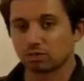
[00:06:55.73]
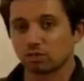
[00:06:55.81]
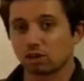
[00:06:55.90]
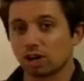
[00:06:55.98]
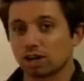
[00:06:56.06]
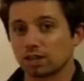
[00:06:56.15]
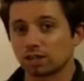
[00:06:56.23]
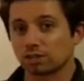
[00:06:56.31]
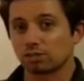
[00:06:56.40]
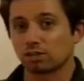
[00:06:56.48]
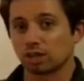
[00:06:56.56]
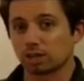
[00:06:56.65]
varieties
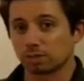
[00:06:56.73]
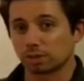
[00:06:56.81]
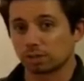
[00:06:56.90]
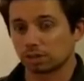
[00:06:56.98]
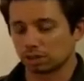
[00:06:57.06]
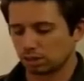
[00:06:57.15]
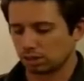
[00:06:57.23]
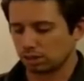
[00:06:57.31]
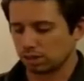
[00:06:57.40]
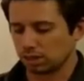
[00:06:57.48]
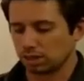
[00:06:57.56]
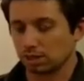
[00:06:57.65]
of grapes
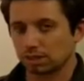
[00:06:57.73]
in